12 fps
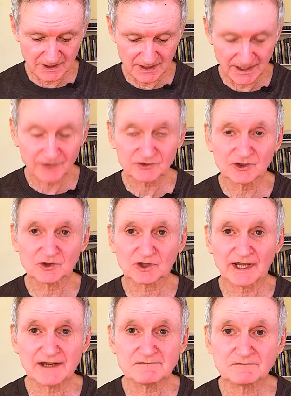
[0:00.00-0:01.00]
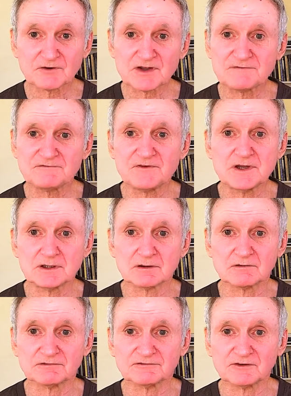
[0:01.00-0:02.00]
until every
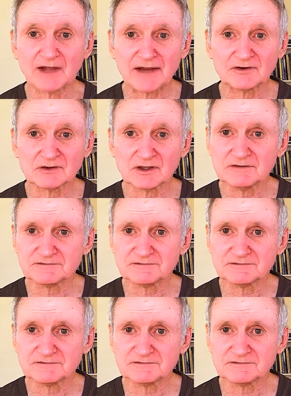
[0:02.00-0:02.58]
fin fluttered in